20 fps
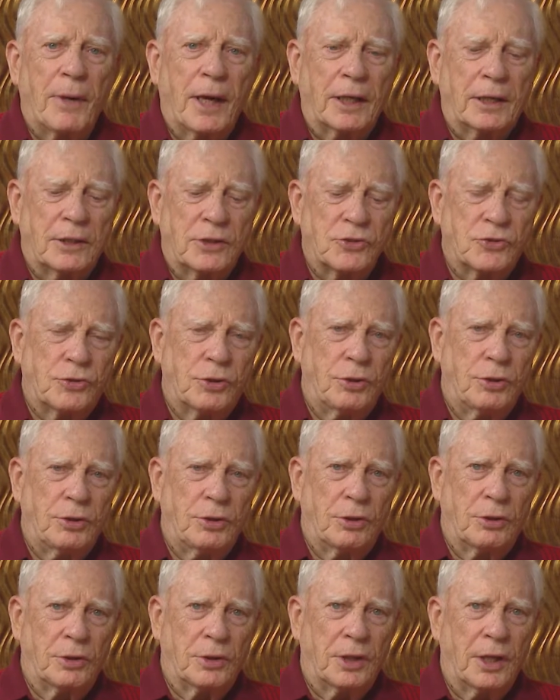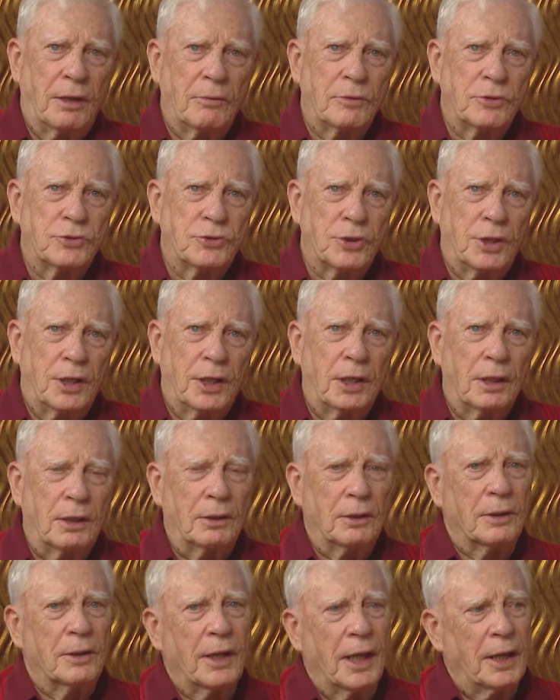back in the studio again with
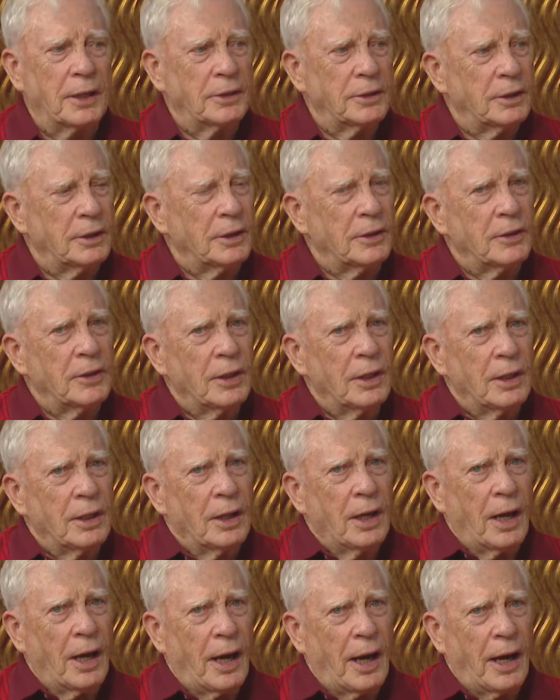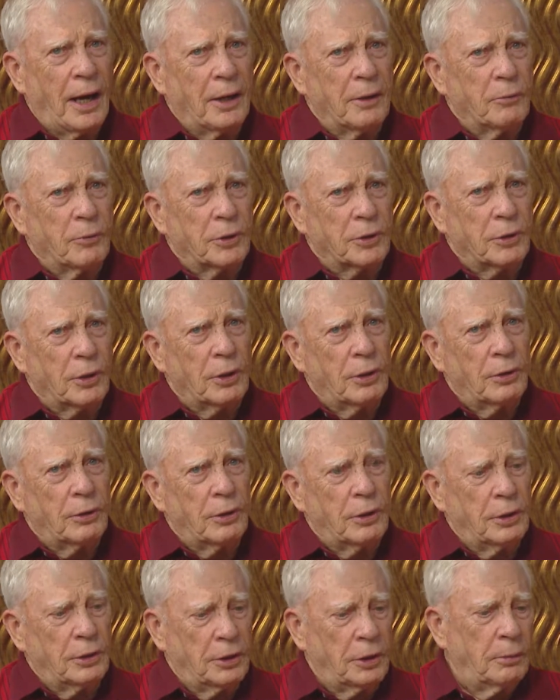Janelle, and uh, uh, we're going to
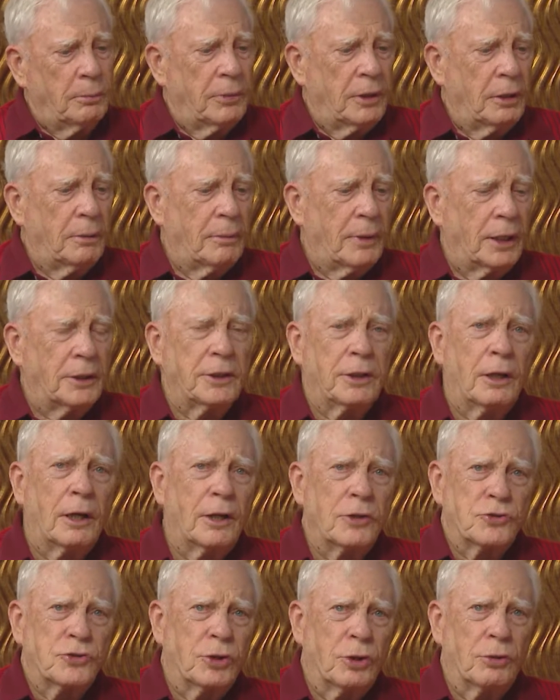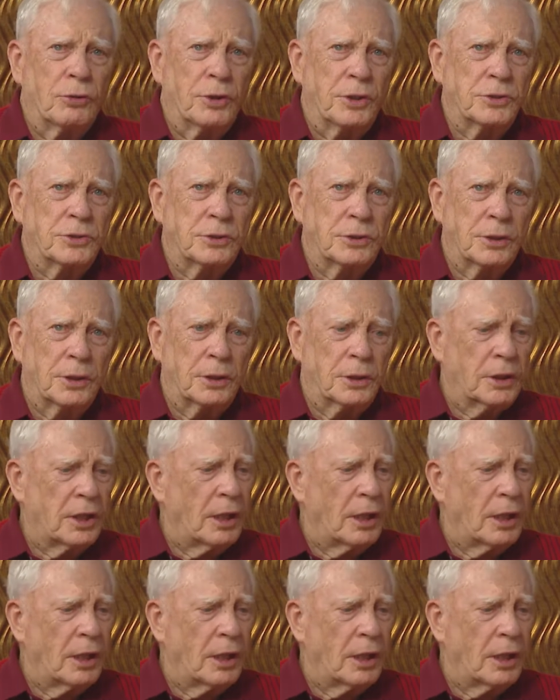learn a little bit about the art show that's uh,